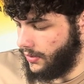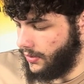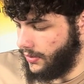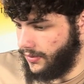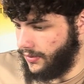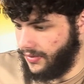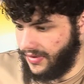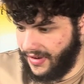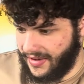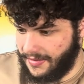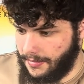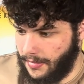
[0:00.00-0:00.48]

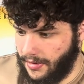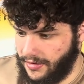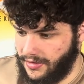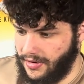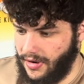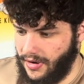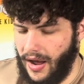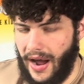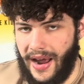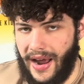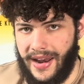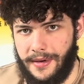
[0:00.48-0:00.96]
this
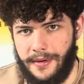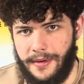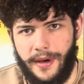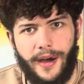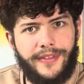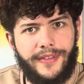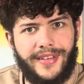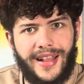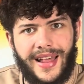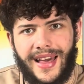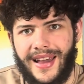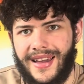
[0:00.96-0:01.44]
modular, and
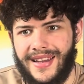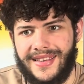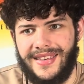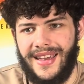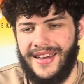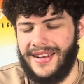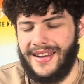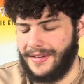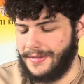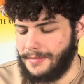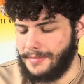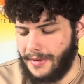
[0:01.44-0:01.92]
like I
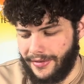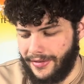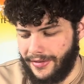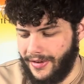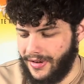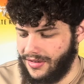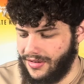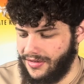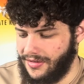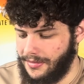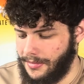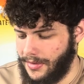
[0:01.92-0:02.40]
said, it's my
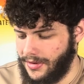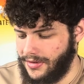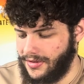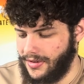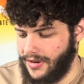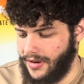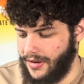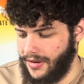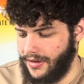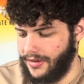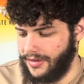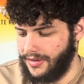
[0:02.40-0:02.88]
first ever
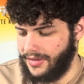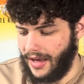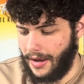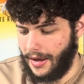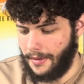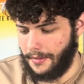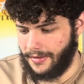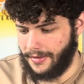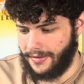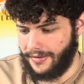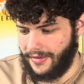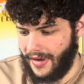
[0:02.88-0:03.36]
modular that
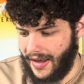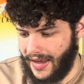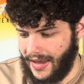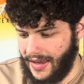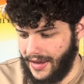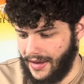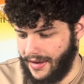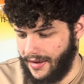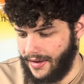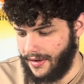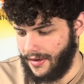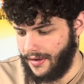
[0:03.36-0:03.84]
was
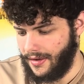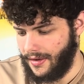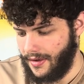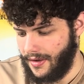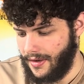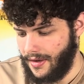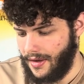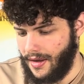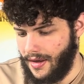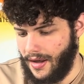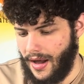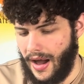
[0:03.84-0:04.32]
fake,
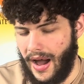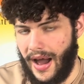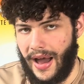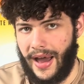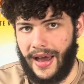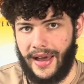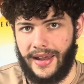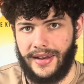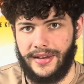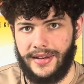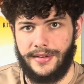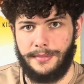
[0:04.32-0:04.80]

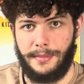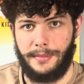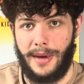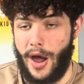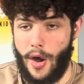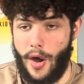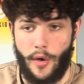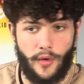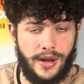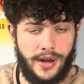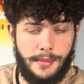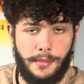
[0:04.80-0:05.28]
and my
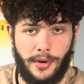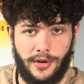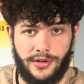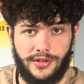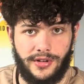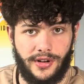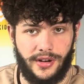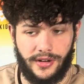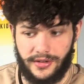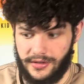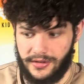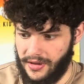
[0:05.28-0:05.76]
only
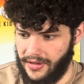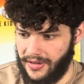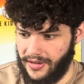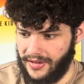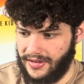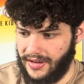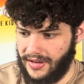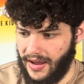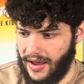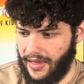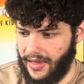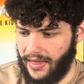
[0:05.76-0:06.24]
modular to this
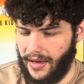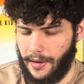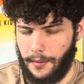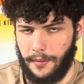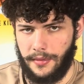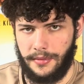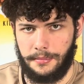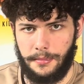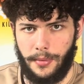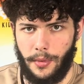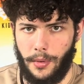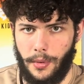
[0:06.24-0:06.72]
day that
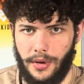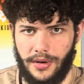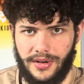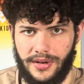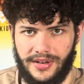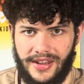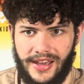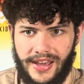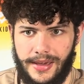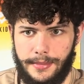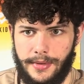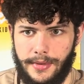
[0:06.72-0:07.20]
was bought on
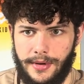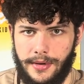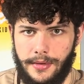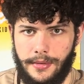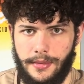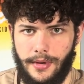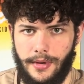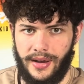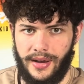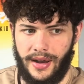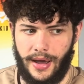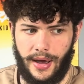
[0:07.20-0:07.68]
Temu,
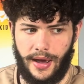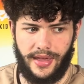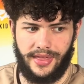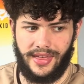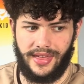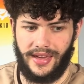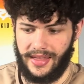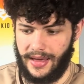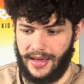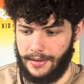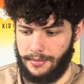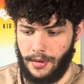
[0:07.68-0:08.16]
I
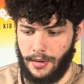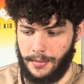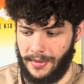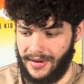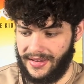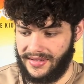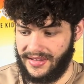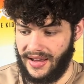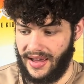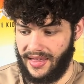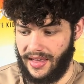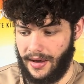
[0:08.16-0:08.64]
think that'll probably
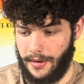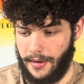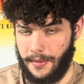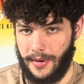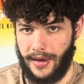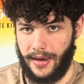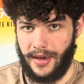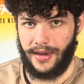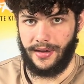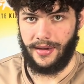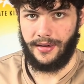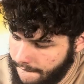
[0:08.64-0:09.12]
stay that
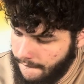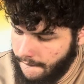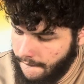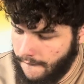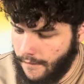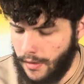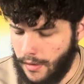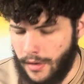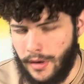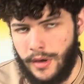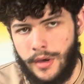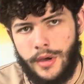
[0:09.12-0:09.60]
way.
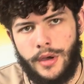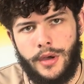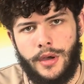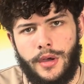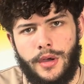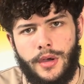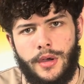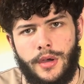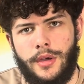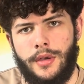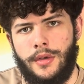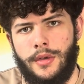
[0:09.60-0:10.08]

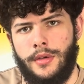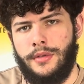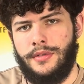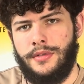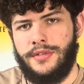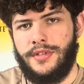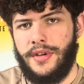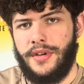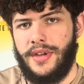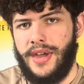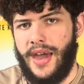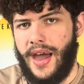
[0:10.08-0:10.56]

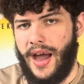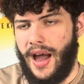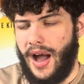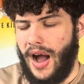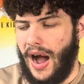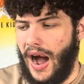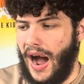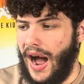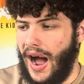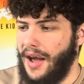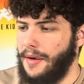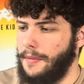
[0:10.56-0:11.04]
So yeah,
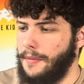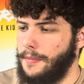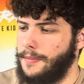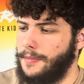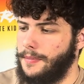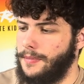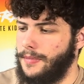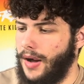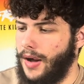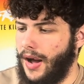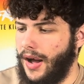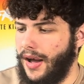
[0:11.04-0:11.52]
I
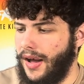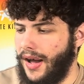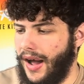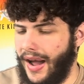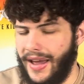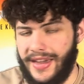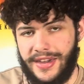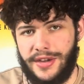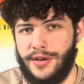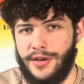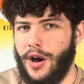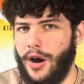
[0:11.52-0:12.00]

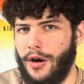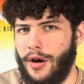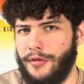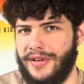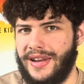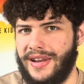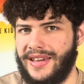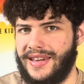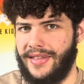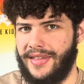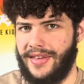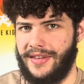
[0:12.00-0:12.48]
you can't
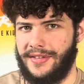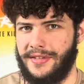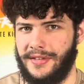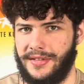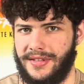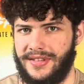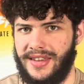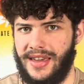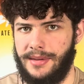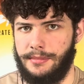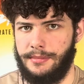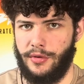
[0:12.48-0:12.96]
really get this on
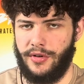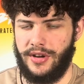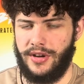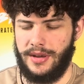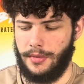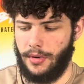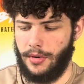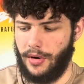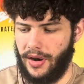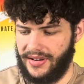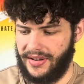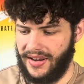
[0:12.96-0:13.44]
Temu
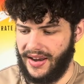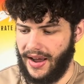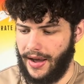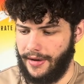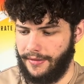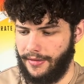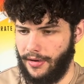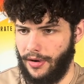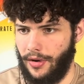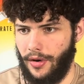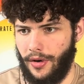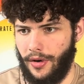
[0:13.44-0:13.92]
anymore. I did
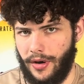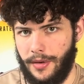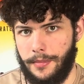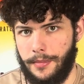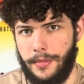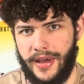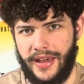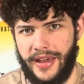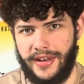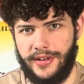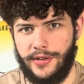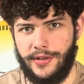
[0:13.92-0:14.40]
have a look,
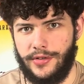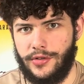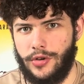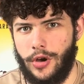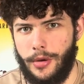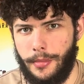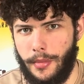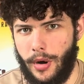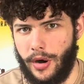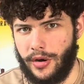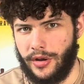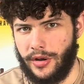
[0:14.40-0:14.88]
but it does
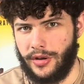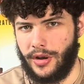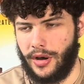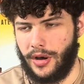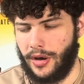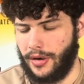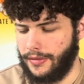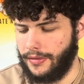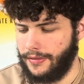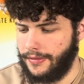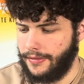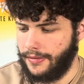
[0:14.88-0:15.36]
come on and
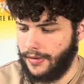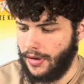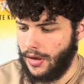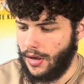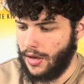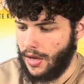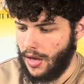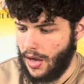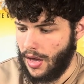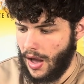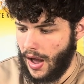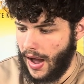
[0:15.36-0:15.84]
off.
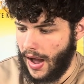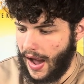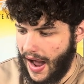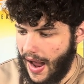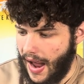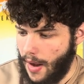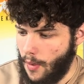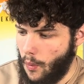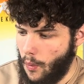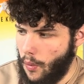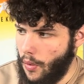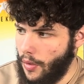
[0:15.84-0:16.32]

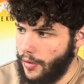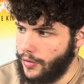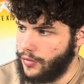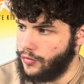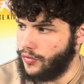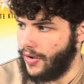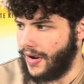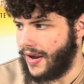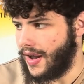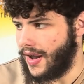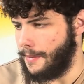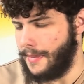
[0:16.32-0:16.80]
I would
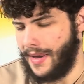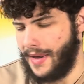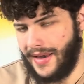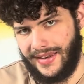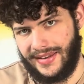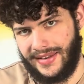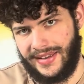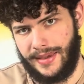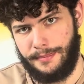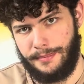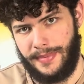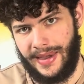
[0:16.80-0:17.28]

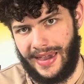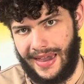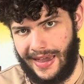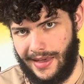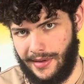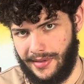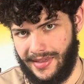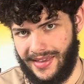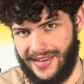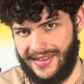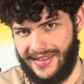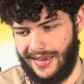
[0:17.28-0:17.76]
recommend picking
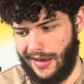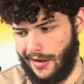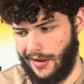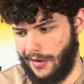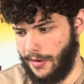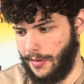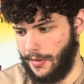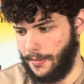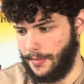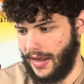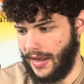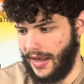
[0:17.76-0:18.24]
up this
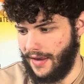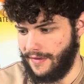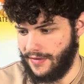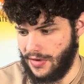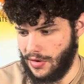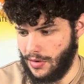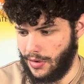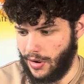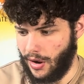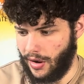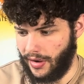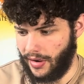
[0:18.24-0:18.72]
setup if
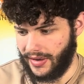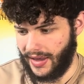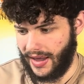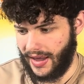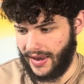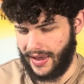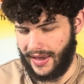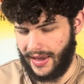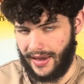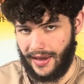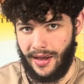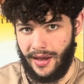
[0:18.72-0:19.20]
you can't get
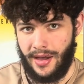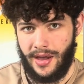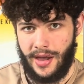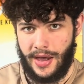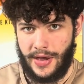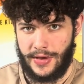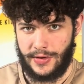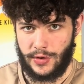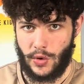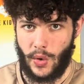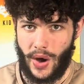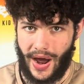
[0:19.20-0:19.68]
it.
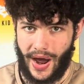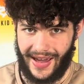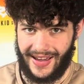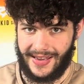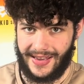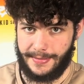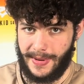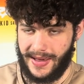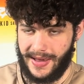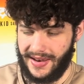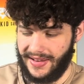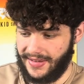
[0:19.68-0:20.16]
It's quite
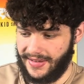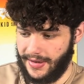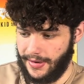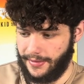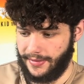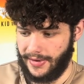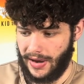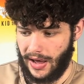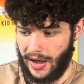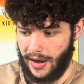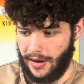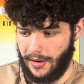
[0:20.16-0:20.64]
expensive
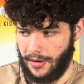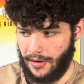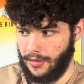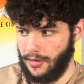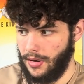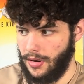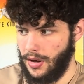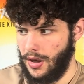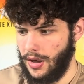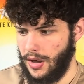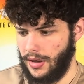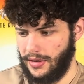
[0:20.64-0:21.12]
now,
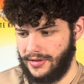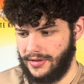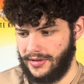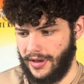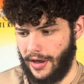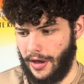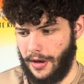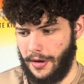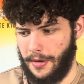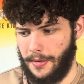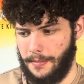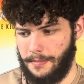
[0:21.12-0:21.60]

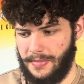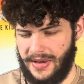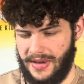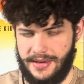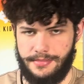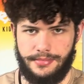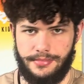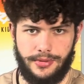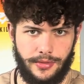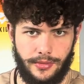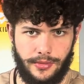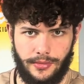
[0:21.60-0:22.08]
so
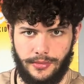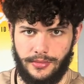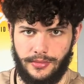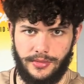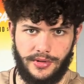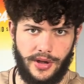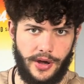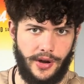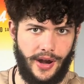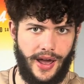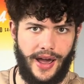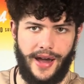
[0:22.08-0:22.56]
people
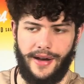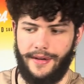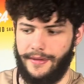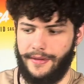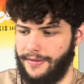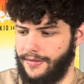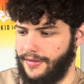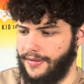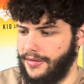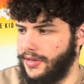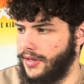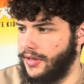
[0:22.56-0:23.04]
don't
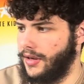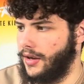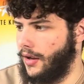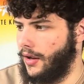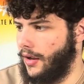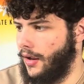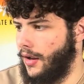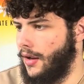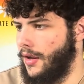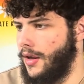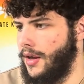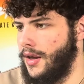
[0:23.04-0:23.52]
have the
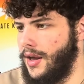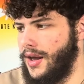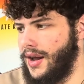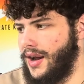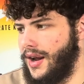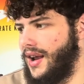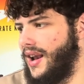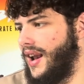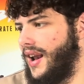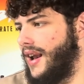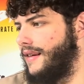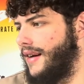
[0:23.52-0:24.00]

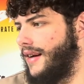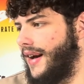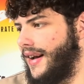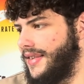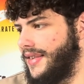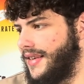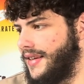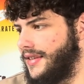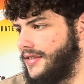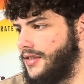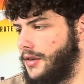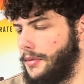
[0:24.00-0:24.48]
clear
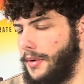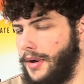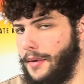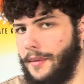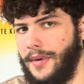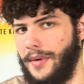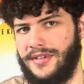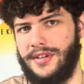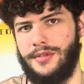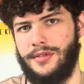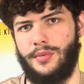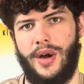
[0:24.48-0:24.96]
access to it,
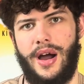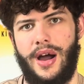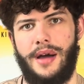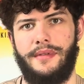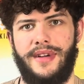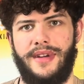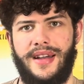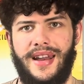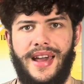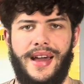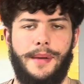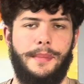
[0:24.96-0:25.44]
which is why I'm
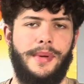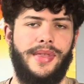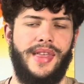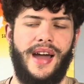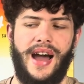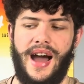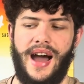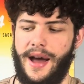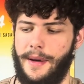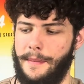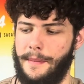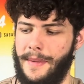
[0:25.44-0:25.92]
really happy
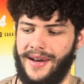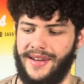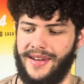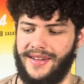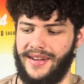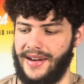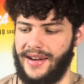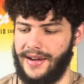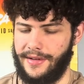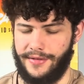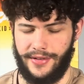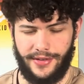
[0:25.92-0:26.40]
that I managed to
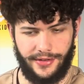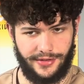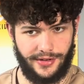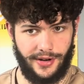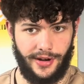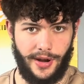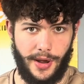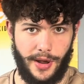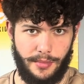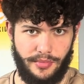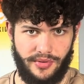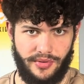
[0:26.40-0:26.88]
get it for such a
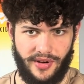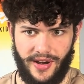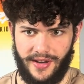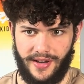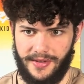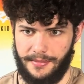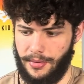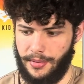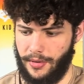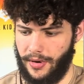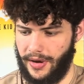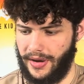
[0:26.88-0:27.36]
low price
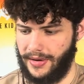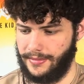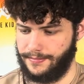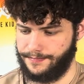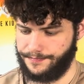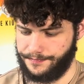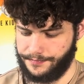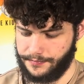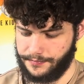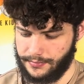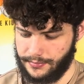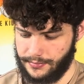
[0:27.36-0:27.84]
point.
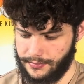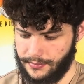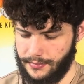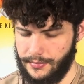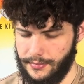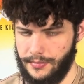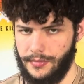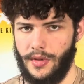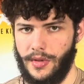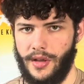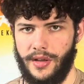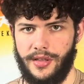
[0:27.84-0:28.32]

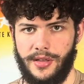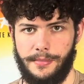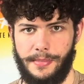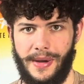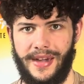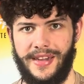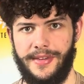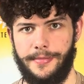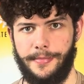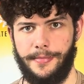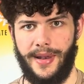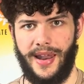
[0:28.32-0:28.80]
The
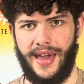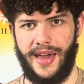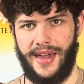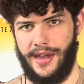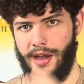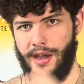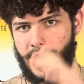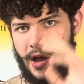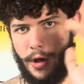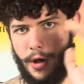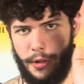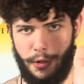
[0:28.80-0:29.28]
base plate,
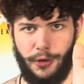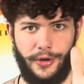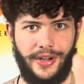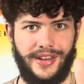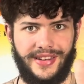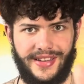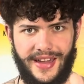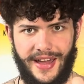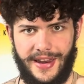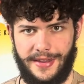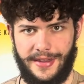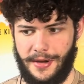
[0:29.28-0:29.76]
looking
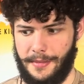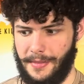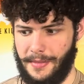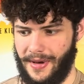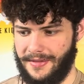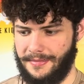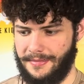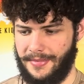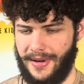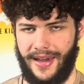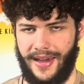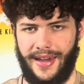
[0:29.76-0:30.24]
to get your own
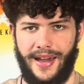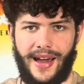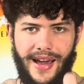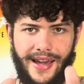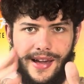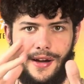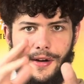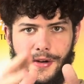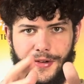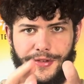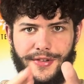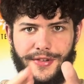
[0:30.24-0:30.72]
base plate, I
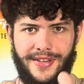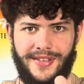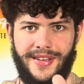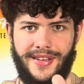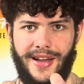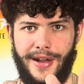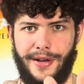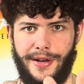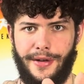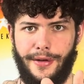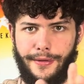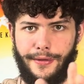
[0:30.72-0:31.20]
can't stress
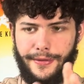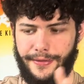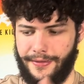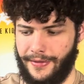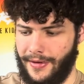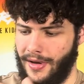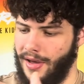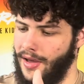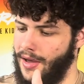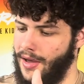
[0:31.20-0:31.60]
that enough.